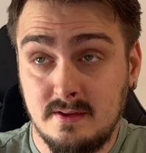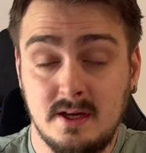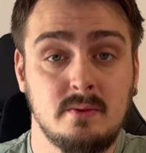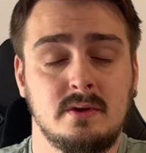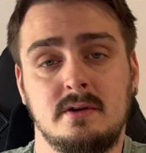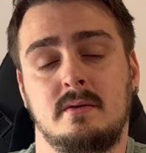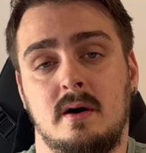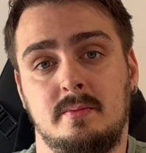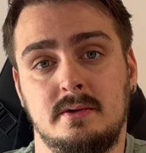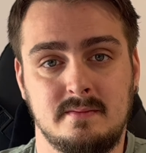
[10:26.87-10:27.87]
it will go
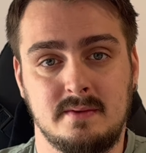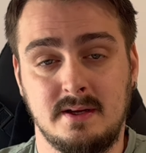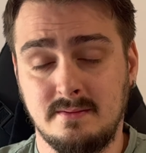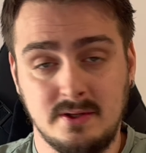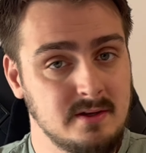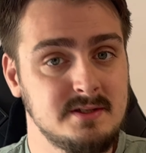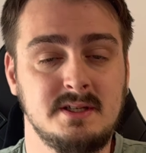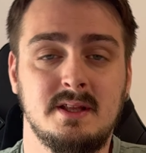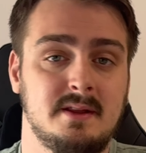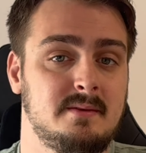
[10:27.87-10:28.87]
up. And you can see
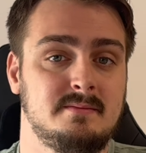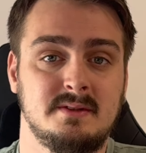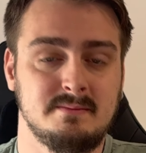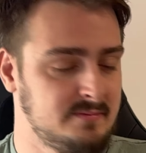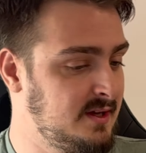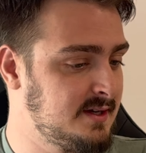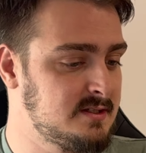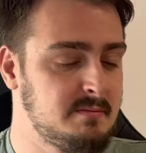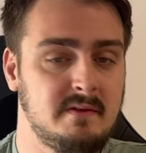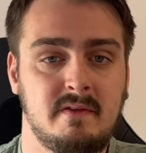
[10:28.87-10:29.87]
that. The
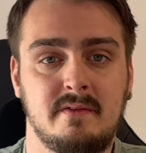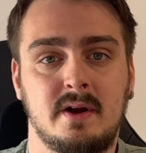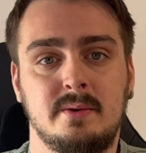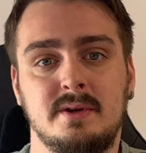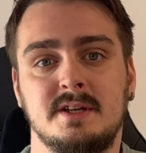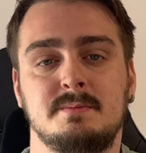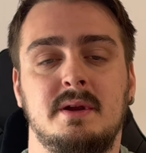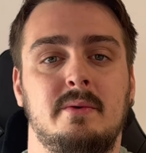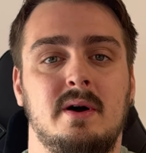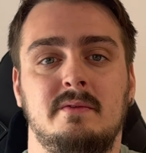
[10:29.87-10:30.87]
S&P 500 has been
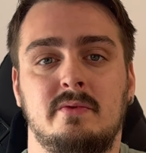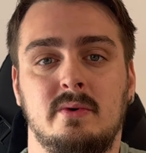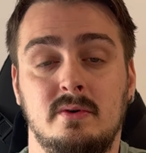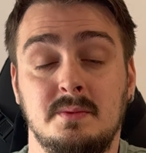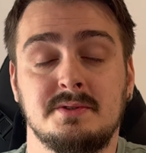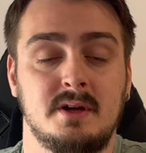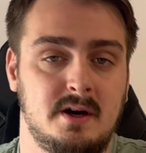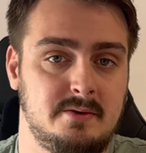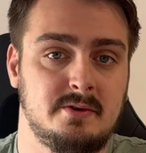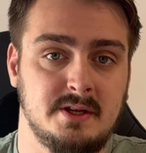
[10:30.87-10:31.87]
around for almost
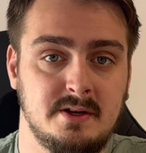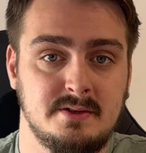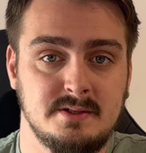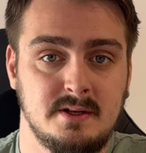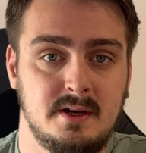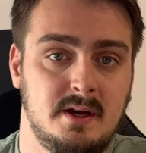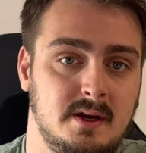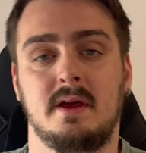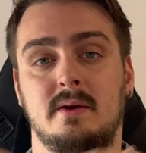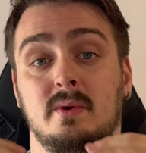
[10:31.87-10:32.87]
100 years.
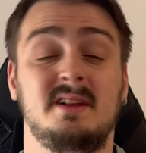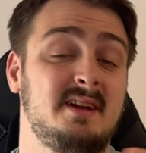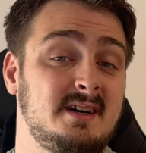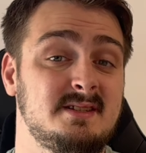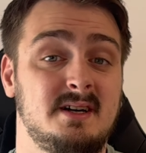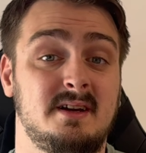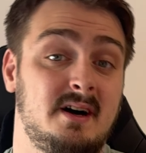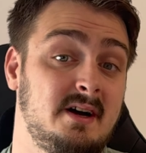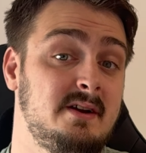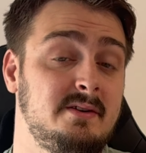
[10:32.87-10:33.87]
And while it has had
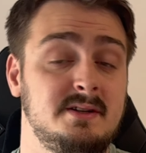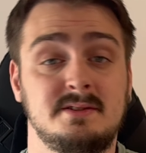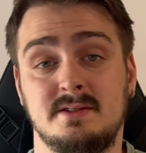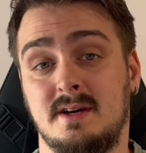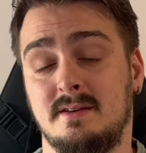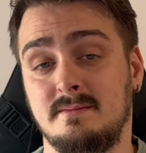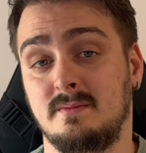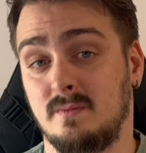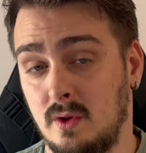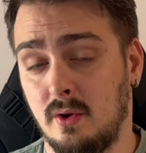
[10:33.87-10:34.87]
higher years and
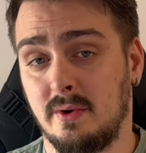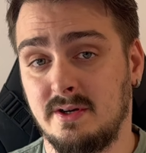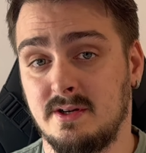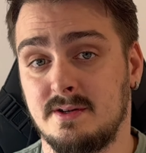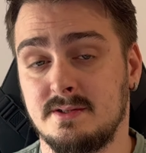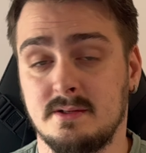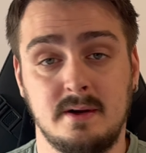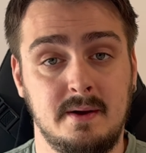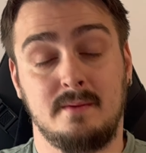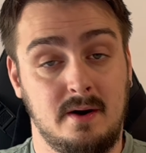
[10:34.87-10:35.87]
lower years,
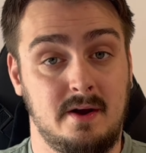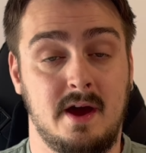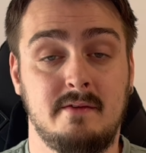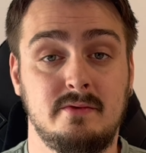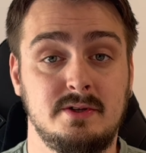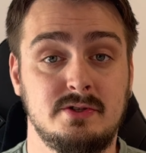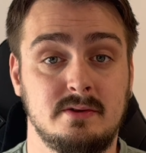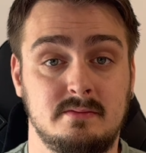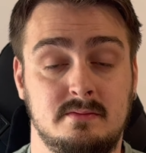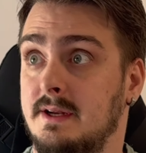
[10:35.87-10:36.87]
on average,
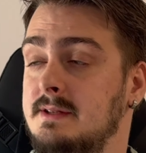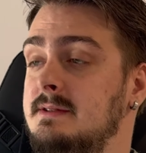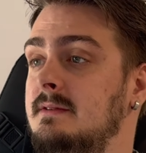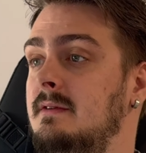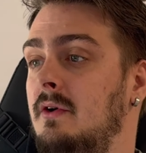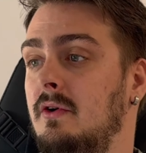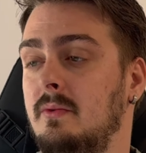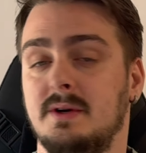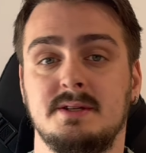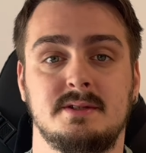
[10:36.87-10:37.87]
it is
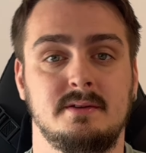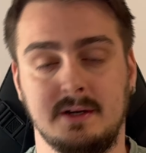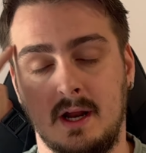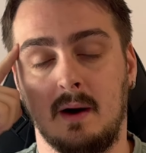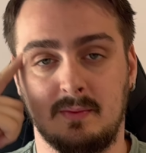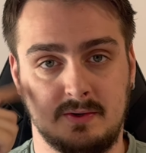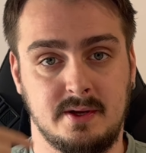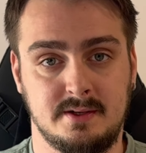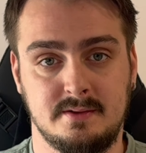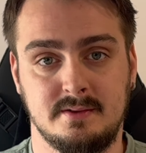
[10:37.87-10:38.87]
always an
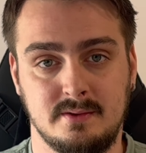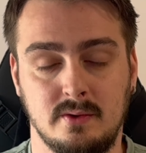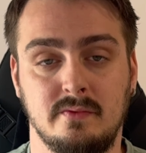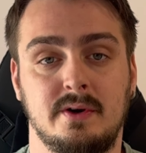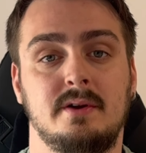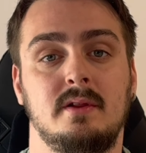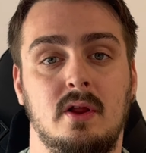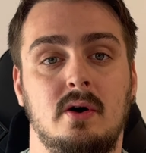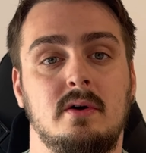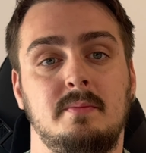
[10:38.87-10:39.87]
uptrend over
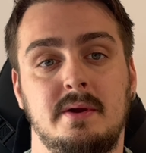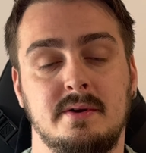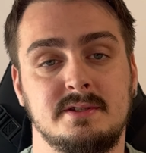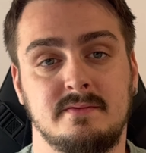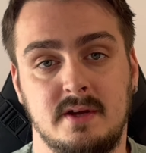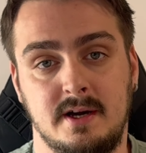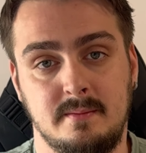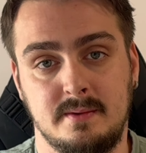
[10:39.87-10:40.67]
long periods of time.